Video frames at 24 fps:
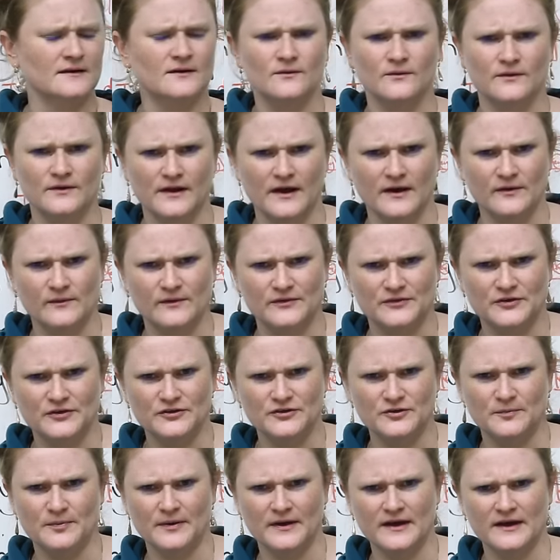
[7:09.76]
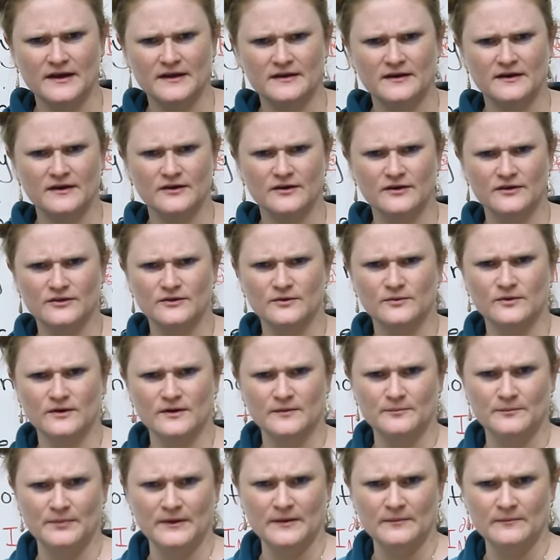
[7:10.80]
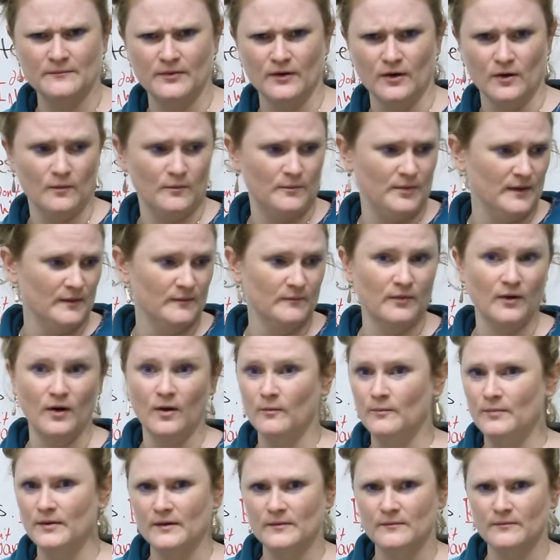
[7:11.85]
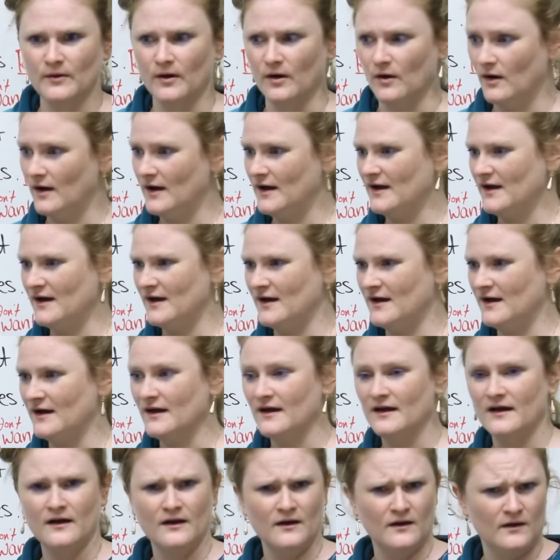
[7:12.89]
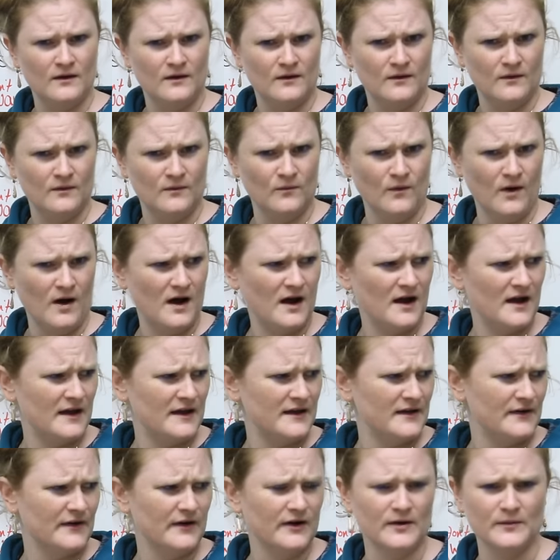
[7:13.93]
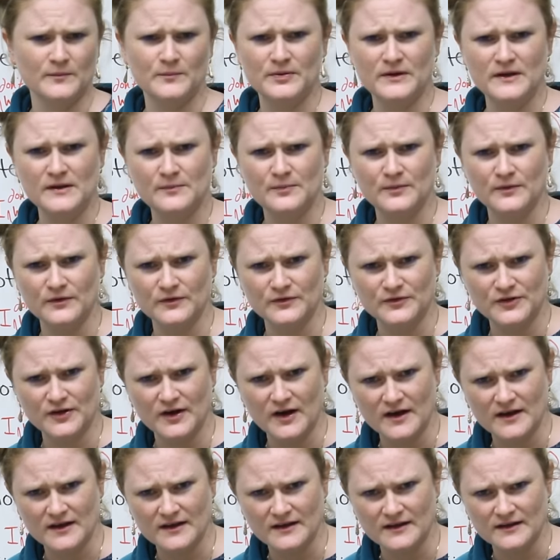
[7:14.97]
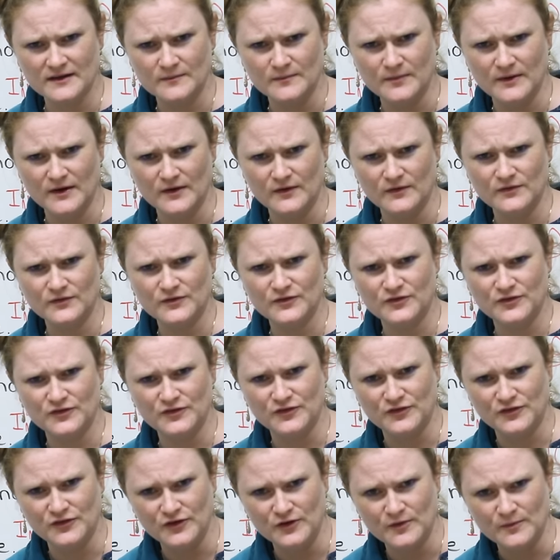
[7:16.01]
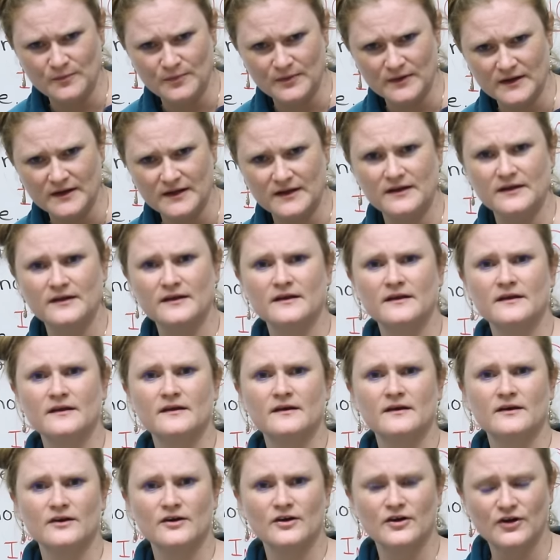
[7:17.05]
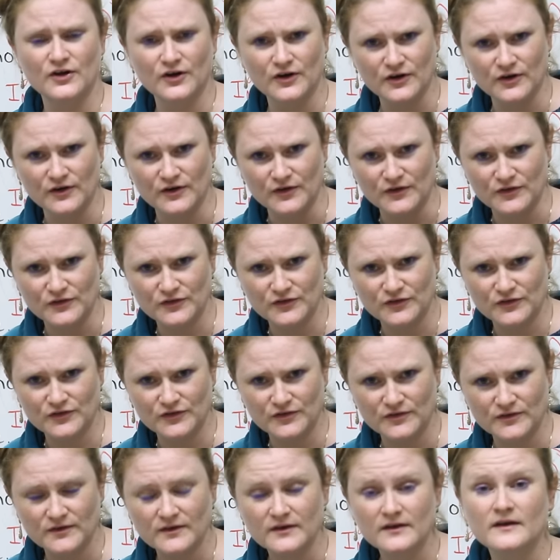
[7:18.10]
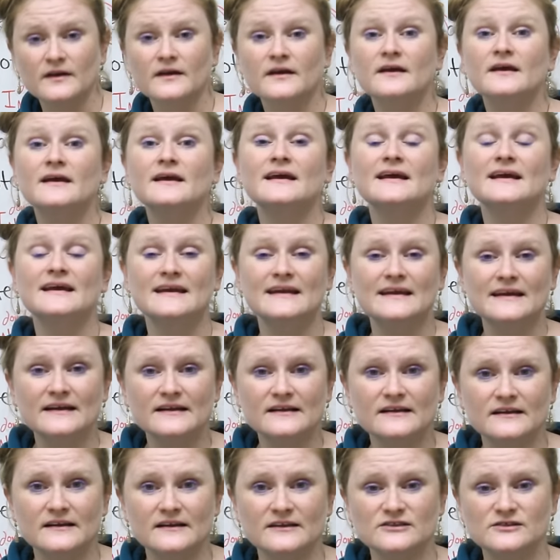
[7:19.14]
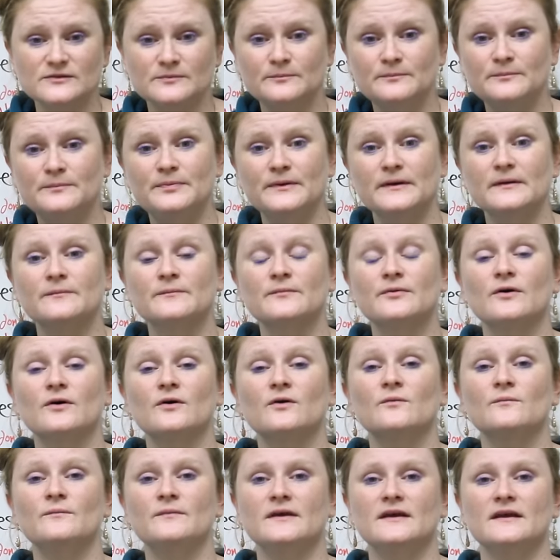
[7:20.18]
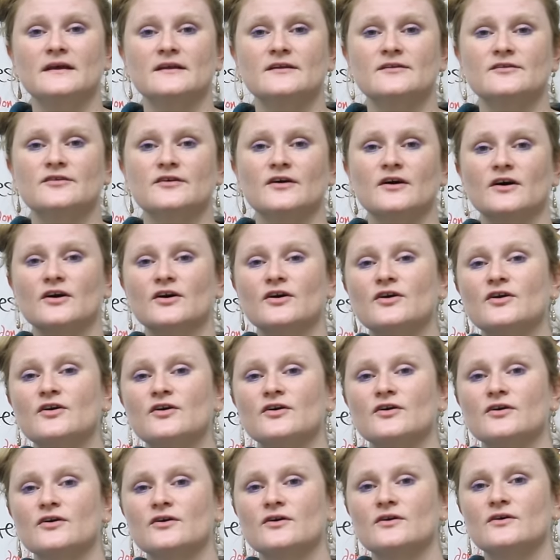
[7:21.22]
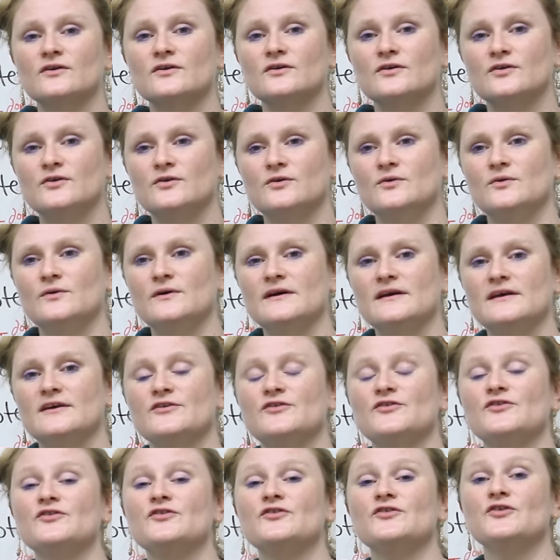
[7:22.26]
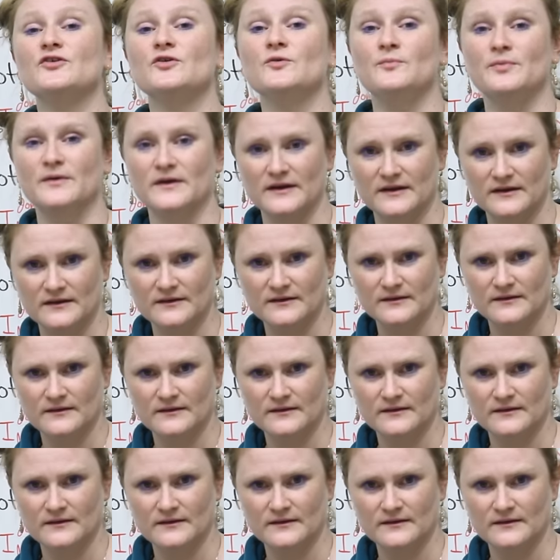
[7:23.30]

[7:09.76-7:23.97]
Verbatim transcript: When I went to Japan, I heard the word bimbo, bimbo, bimbo. Why are people talking about stupid girls? In English, bimbo means a girl who is stupid